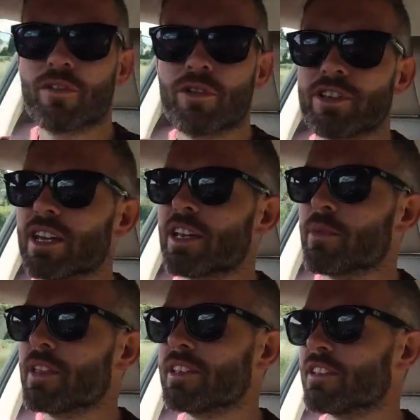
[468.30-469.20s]
I've already said it,
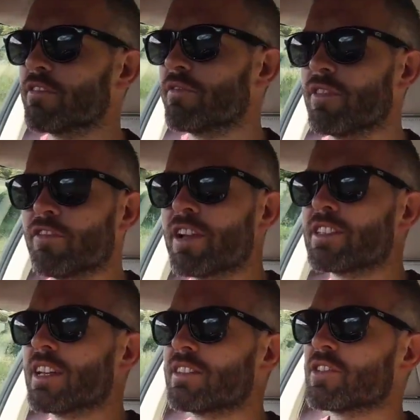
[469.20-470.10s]
but this is a
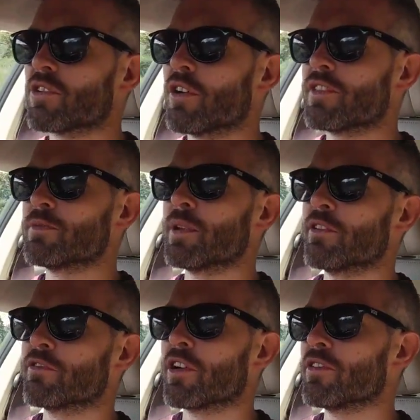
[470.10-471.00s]
fantastic drive, this bit
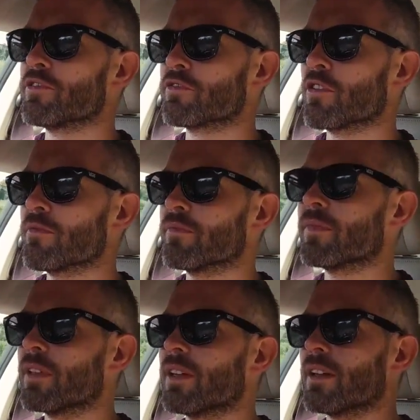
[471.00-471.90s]
of road from
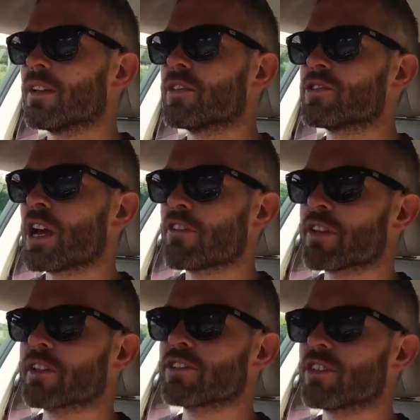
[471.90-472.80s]

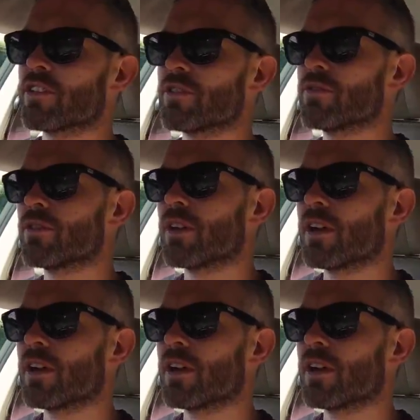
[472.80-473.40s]
Charing to